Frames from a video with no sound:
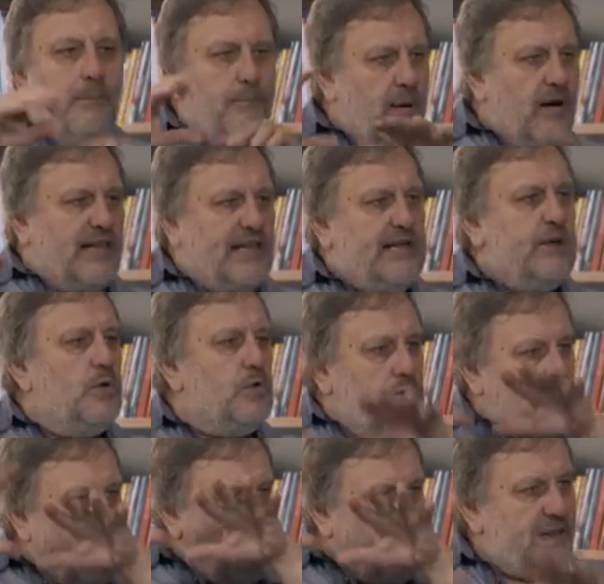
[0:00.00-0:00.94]

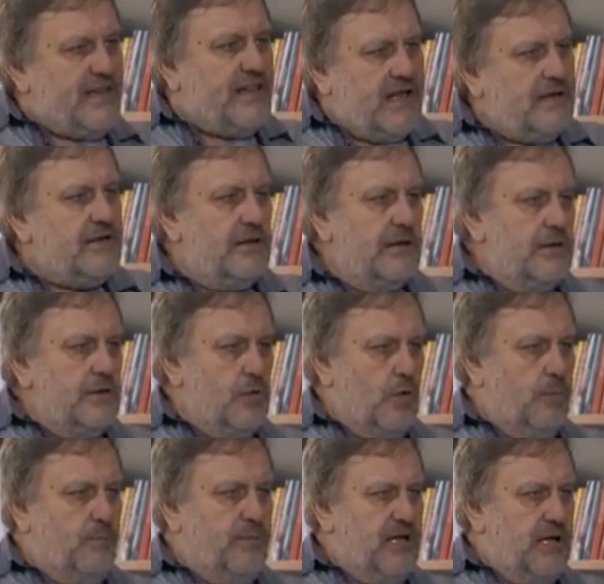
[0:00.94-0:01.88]
pursued within
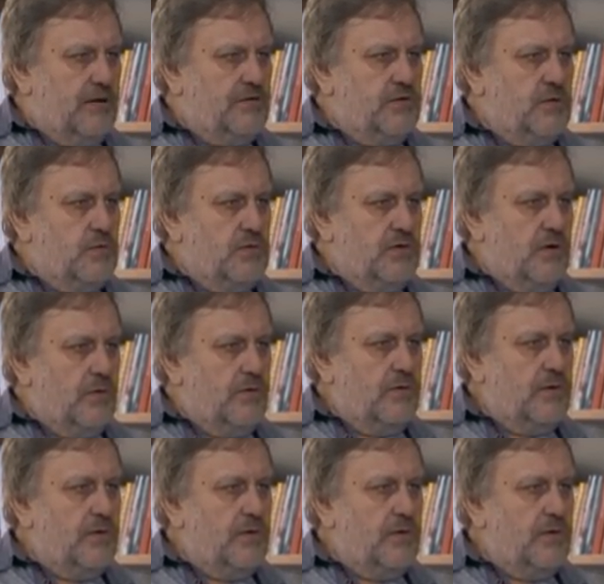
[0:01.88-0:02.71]
European Union.